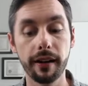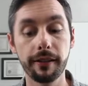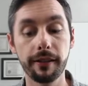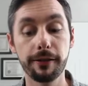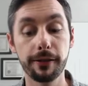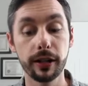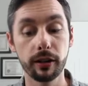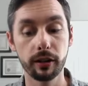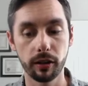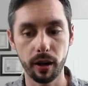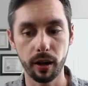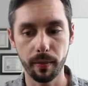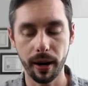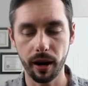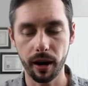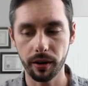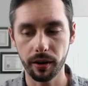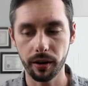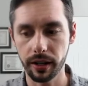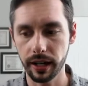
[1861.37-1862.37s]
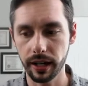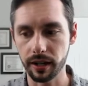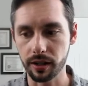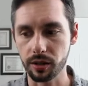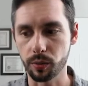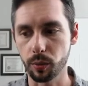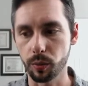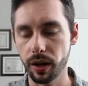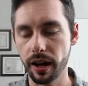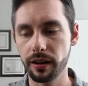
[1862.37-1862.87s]
feel about things,
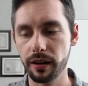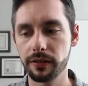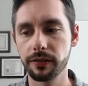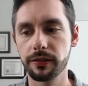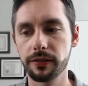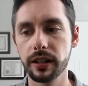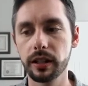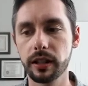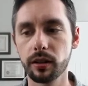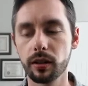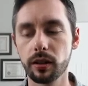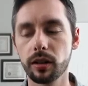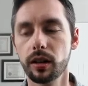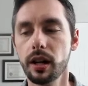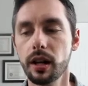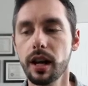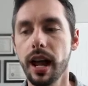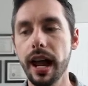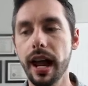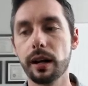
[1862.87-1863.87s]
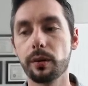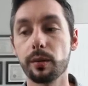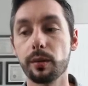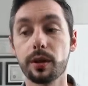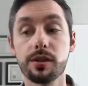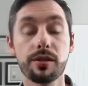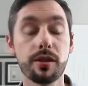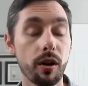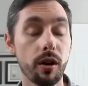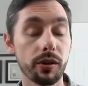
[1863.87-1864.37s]
what I feel a
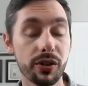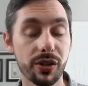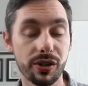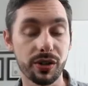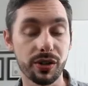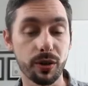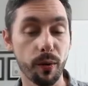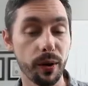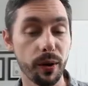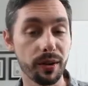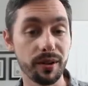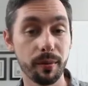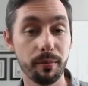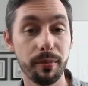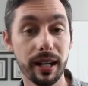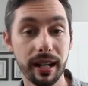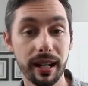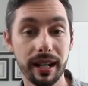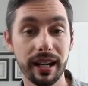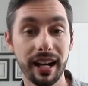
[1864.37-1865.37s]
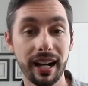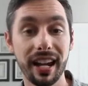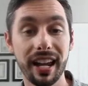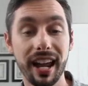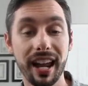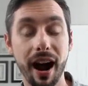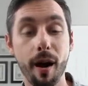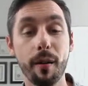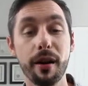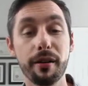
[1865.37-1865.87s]
result is going to be, and
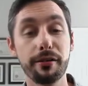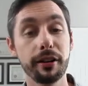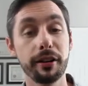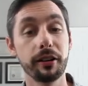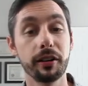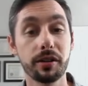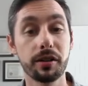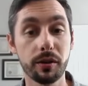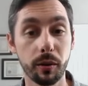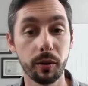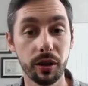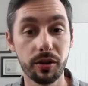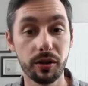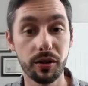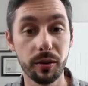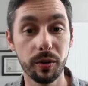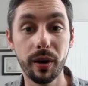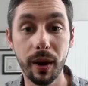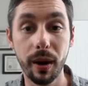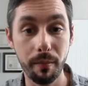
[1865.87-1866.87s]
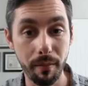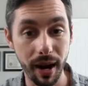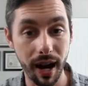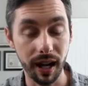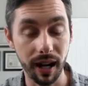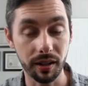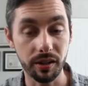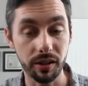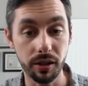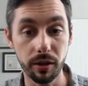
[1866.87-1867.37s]
how I feel it's going to
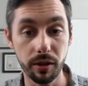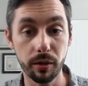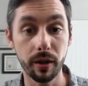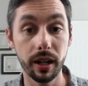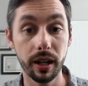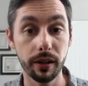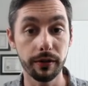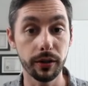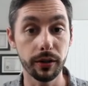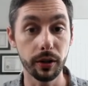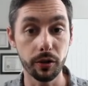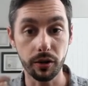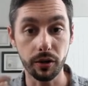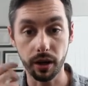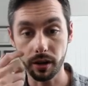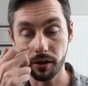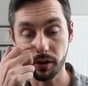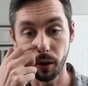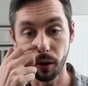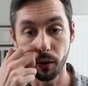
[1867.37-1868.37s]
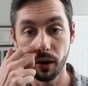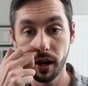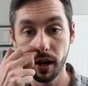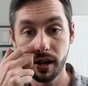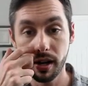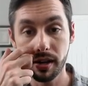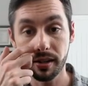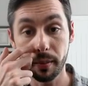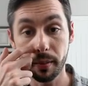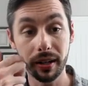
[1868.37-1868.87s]
impact you in the future. So
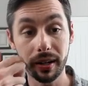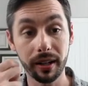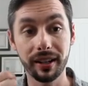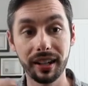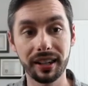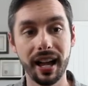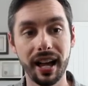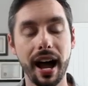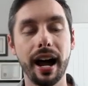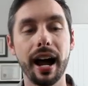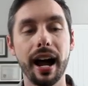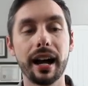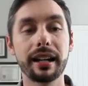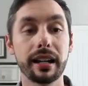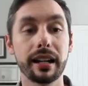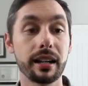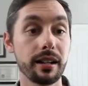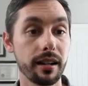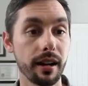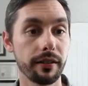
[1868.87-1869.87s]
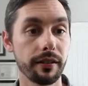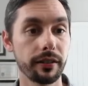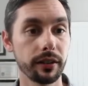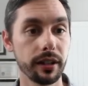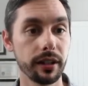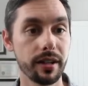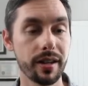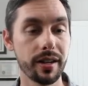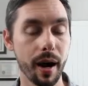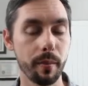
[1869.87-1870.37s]
something like that I can definitely
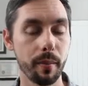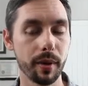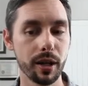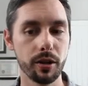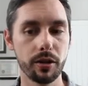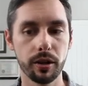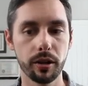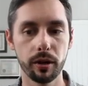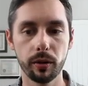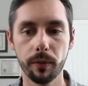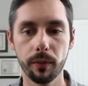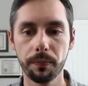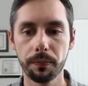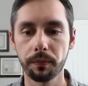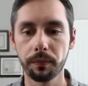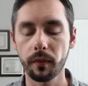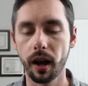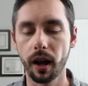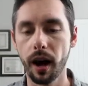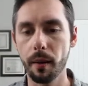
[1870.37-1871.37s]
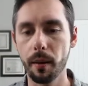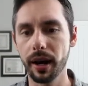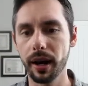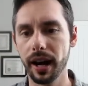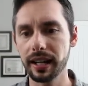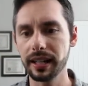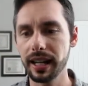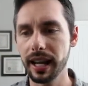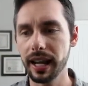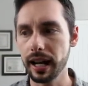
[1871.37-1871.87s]
tap into, but I
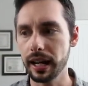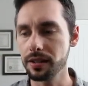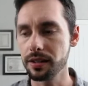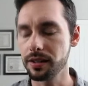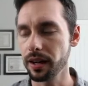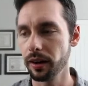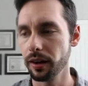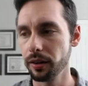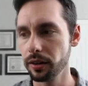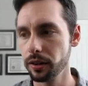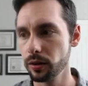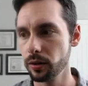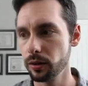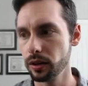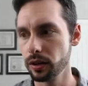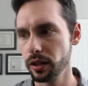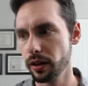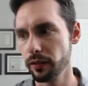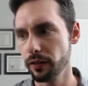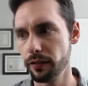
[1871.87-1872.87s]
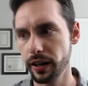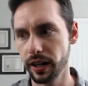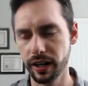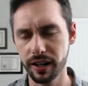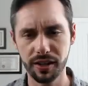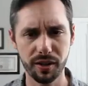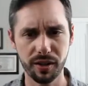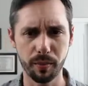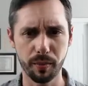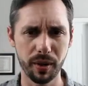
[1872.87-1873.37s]
can't tell you, very
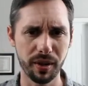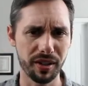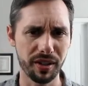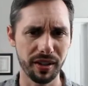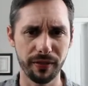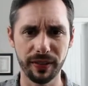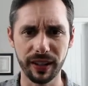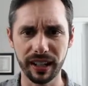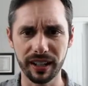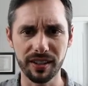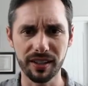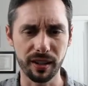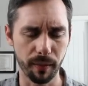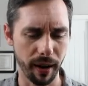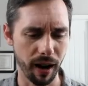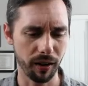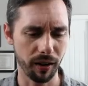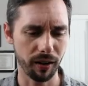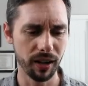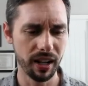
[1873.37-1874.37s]
specifics about